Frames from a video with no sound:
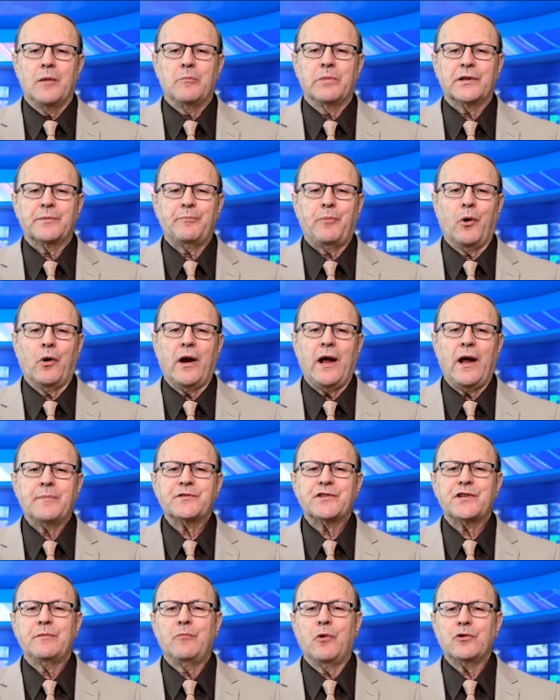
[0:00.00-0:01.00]
But
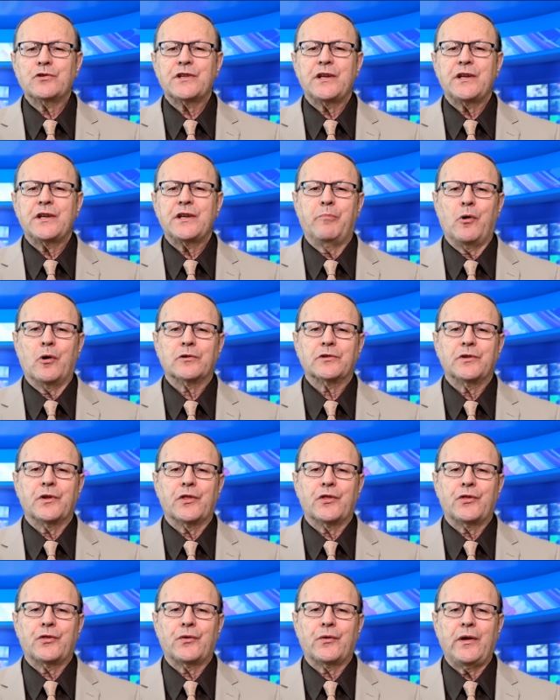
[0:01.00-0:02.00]
perhaps the most important
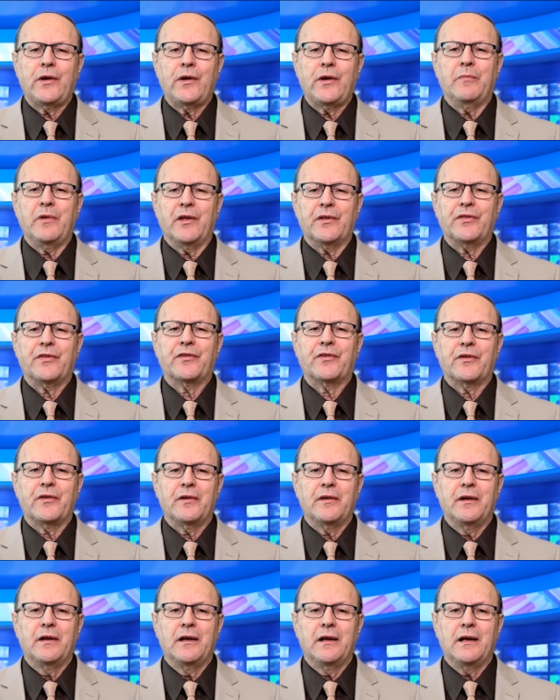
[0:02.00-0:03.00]
three myths
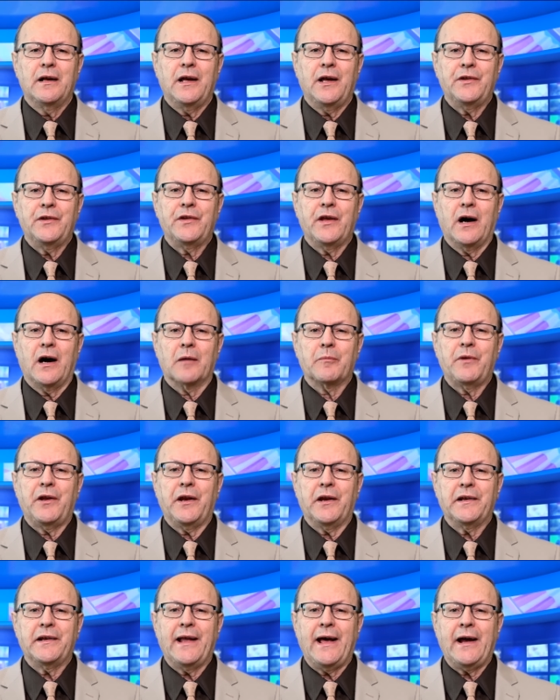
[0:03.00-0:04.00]
in the
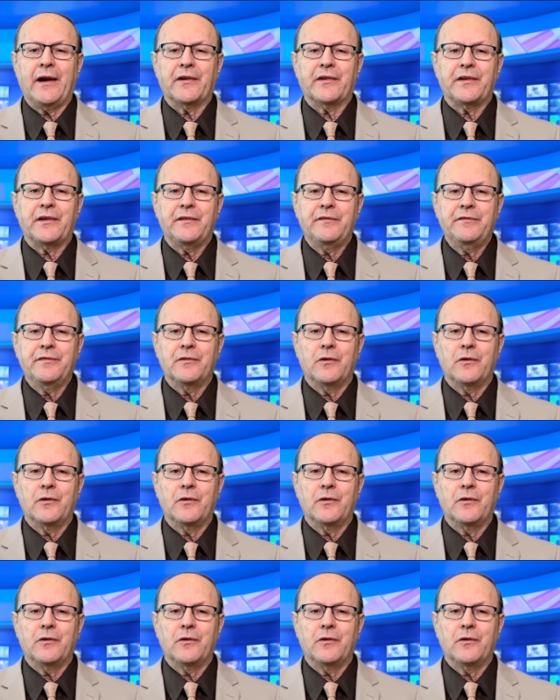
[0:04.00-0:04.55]
Armenian narrative,